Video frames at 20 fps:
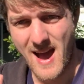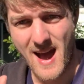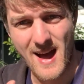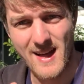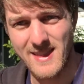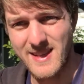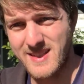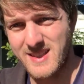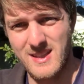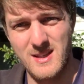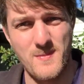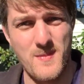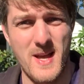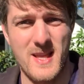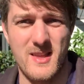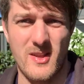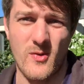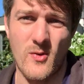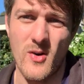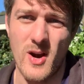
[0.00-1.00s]
And this is about
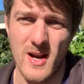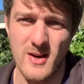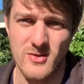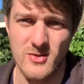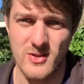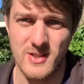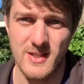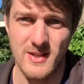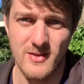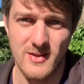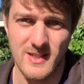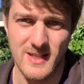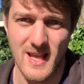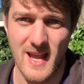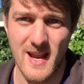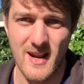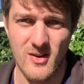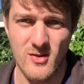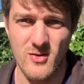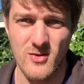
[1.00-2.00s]
the 300 Series
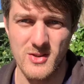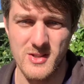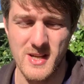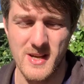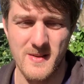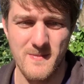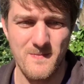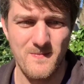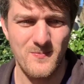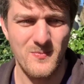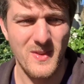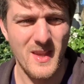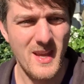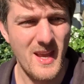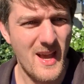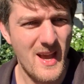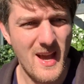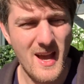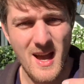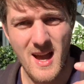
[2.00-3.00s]
Landcruiser.
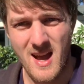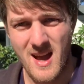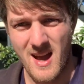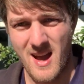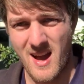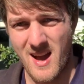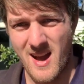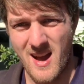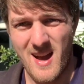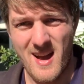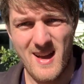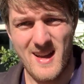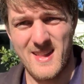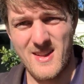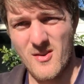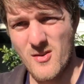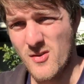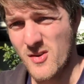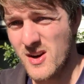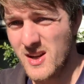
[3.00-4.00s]

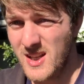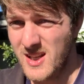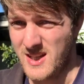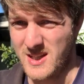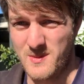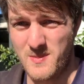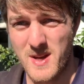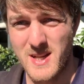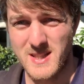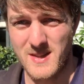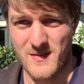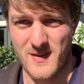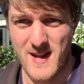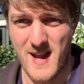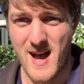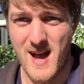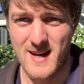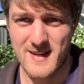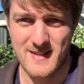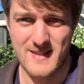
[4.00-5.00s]
They're a really expensive
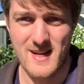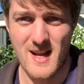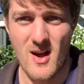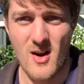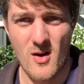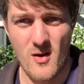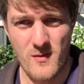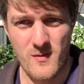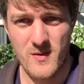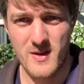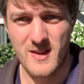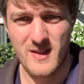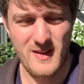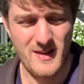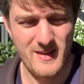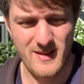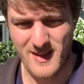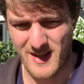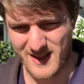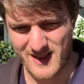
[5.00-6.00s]
car to start off with.
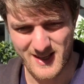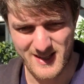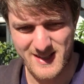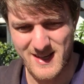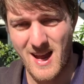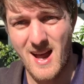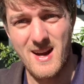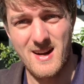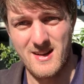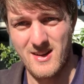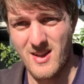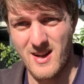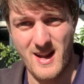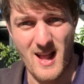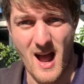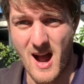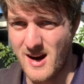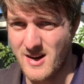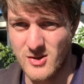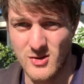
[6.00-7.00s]
Like, they started at like
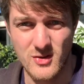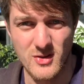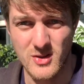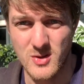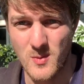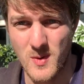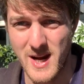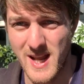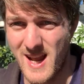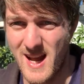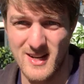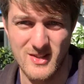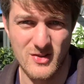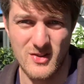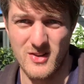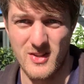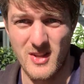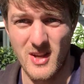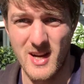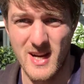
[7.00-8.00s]
$120,000,
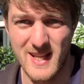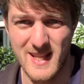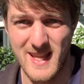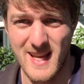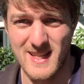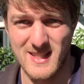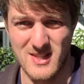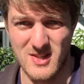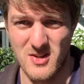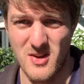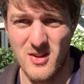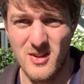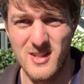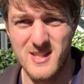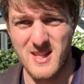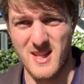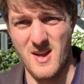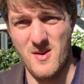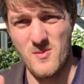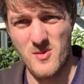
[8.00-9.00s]
$130,000,
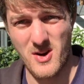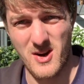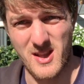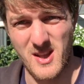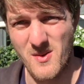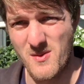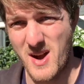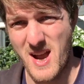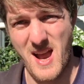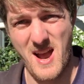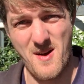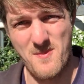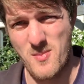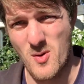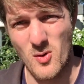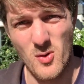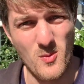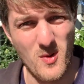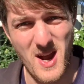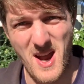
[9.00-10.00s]
and they worked their way up
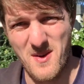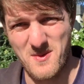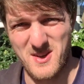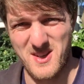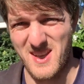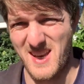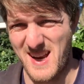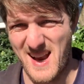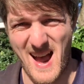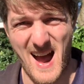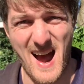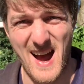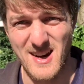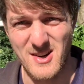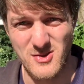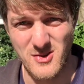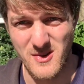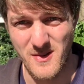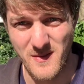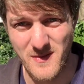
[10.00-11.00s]
all the way up to like
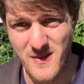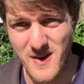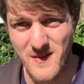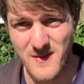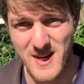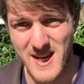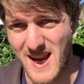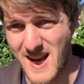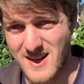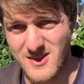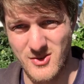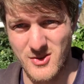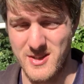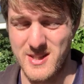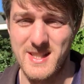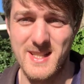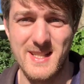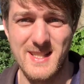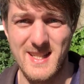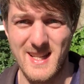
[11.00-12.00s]
$150,000,
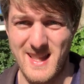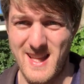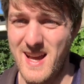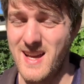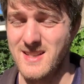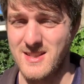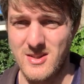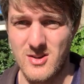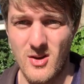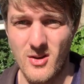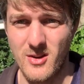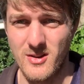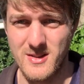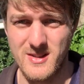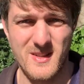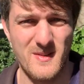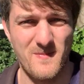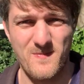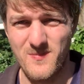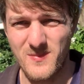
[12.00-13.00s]

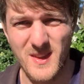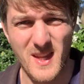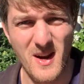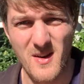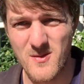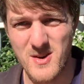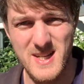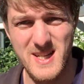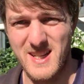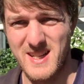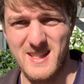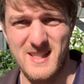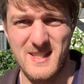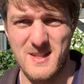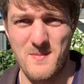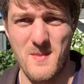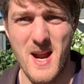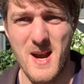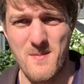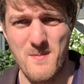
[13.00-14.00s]
$160,000. Ridiculous
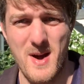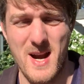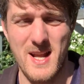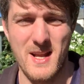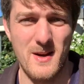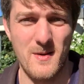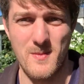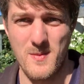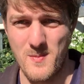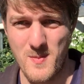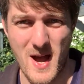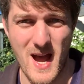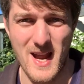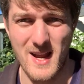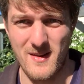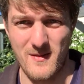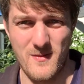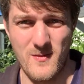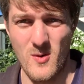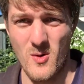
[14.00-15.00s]
amount of money to be
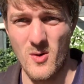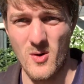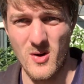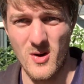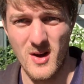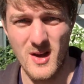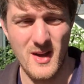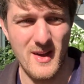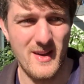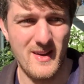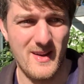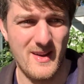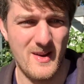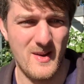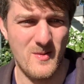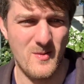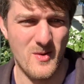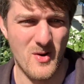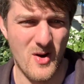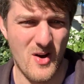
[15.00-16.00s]
paying for
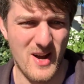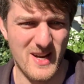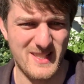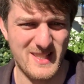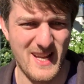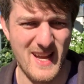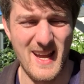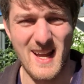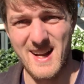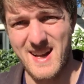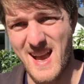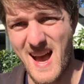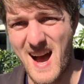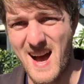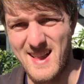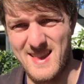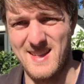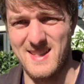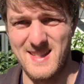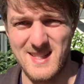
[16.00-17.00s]
what I say a
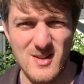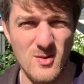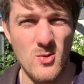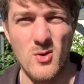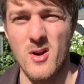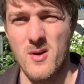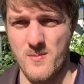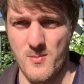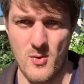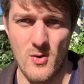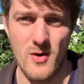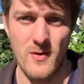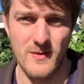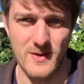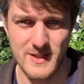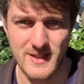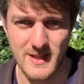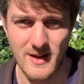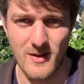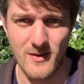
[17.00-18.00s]
car that's still got to prove
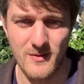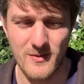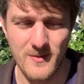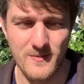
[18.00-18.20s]
itself.